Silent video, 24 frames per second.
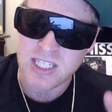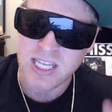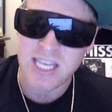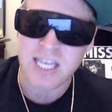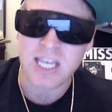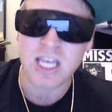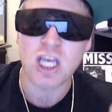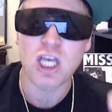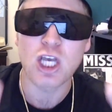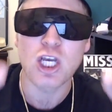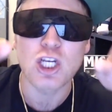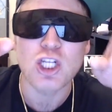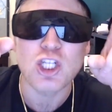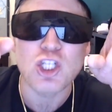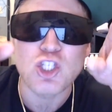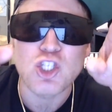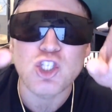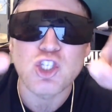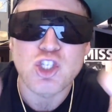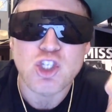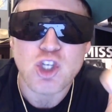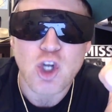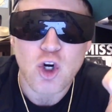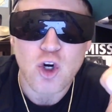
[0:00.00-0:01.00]
it,
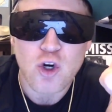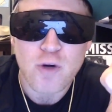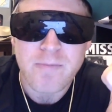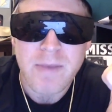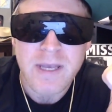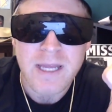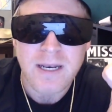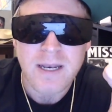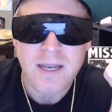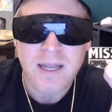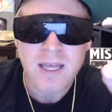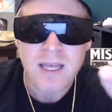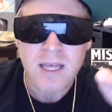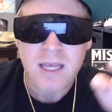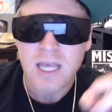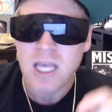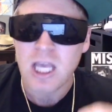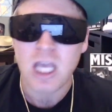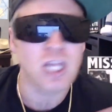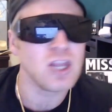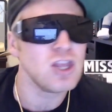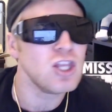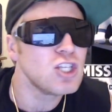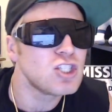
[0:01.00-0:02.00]
German.
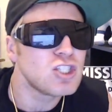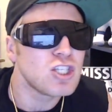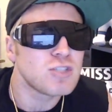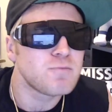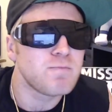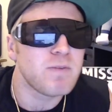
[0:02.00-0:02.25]
And this is